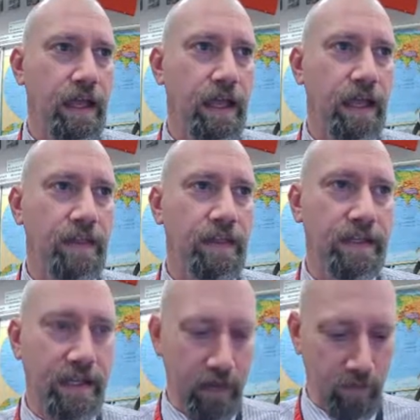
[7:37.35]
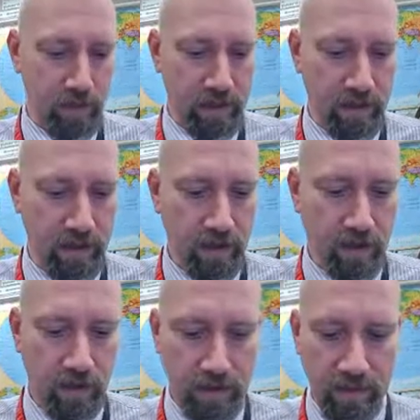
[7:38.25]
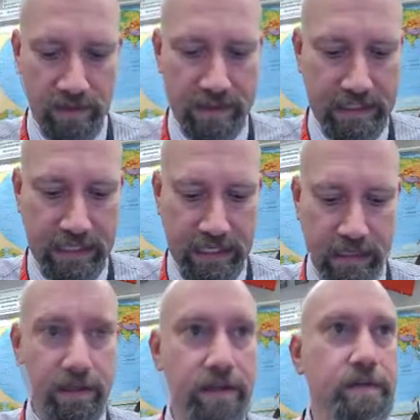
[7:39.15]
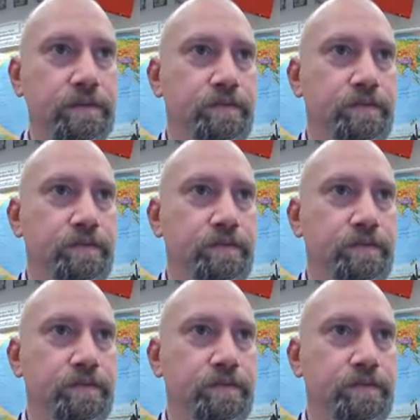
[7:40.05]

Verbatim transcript: And the date was, what was the date?